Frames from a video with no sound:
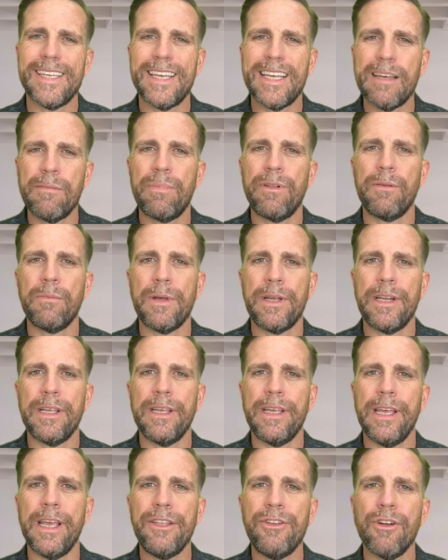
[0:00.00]
implement it
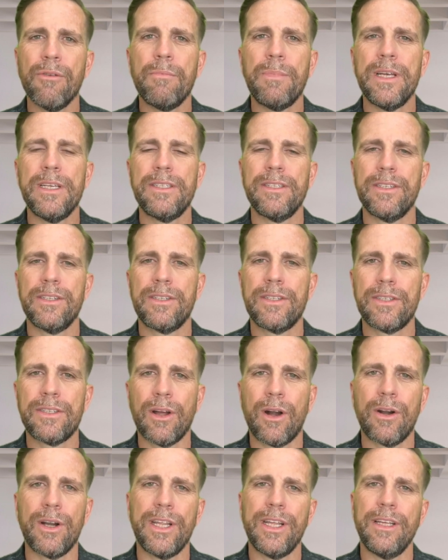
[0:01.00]
in your business
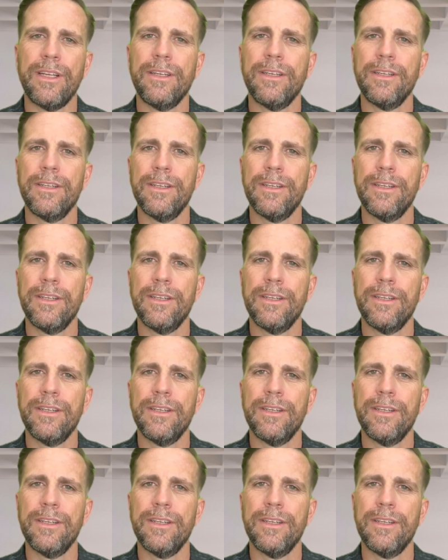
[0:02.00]
starting